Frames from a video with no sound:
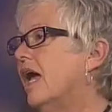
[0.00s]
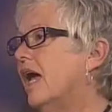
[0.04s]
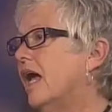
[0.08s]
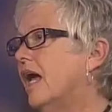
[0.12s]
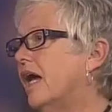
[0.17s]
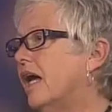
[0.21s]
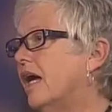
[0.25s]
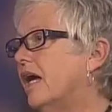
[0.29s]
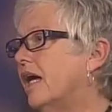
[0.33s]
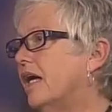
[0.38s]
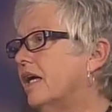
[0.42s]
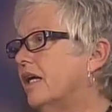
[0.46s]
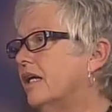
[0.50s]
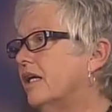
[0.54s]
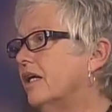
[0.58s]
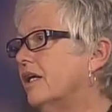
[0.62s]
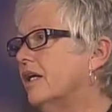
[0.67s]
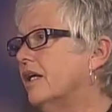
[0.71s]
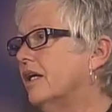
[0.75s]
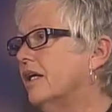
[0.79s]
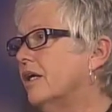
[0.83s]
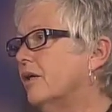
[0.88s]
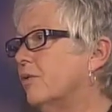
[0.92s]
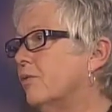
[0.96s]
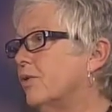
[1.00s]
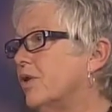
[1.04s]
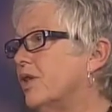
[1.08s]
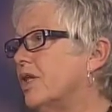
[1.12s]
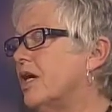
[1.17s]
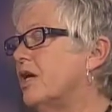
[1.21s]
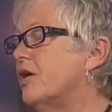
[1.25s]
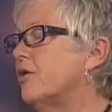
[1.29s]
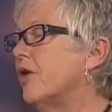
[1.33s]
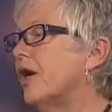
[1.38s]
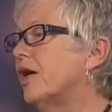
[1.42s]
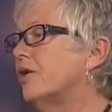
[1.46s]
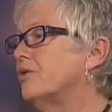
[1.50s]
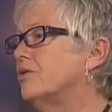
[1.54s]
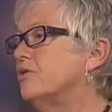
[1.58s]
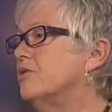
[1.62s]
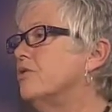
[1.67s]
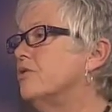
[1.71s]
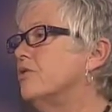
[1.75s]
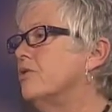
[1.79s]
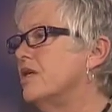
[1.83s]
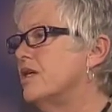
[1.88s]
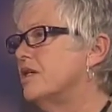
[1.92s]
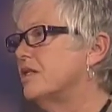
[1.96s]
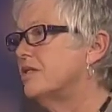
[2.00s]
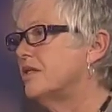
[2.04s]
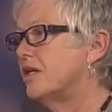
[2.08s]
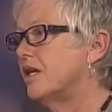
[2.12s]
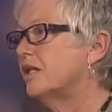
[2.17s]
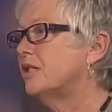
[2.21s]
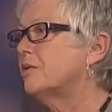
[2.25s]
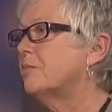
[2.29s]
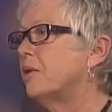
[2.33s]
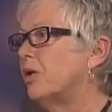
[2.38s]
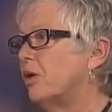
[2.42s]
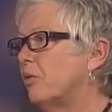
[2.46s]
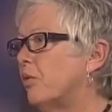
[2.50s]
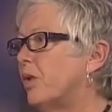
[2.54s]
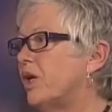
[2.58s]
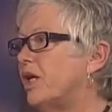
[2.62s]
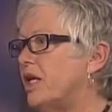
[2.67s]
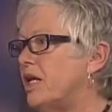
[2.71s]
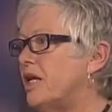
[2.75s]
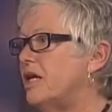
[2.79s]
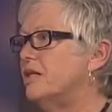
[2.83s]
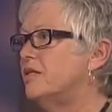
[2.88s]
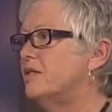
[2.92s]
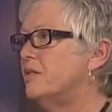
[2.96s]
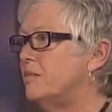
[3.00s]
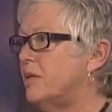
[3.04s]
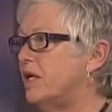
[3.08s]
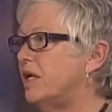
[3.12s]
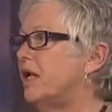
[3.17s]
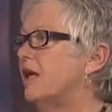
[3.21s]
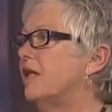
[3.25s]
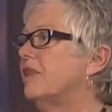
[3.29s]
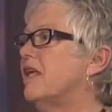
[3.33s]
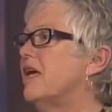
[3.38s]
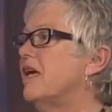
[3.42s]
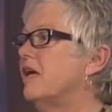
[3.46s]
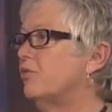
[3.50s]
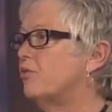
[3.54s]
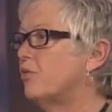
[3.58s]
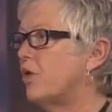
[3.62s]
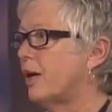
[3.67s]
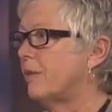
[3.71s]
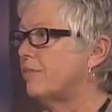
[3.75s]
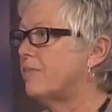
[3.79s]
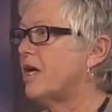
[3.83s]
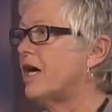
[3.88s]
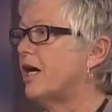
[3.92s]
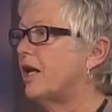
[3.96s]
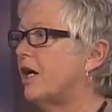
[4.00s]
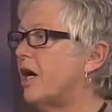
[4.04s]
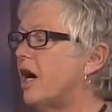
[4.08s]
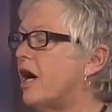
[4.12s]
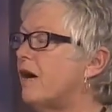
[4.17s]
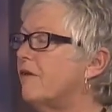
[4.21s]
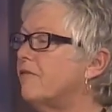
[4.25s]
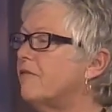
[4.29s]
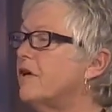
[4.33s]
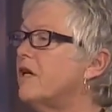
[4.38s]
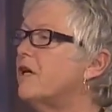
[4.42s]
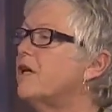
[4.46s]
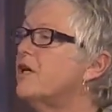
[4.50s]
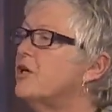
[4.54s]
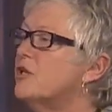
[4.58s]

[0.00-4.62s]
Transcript: And when they go out to do the assessment of what needs to be done, they drop that off.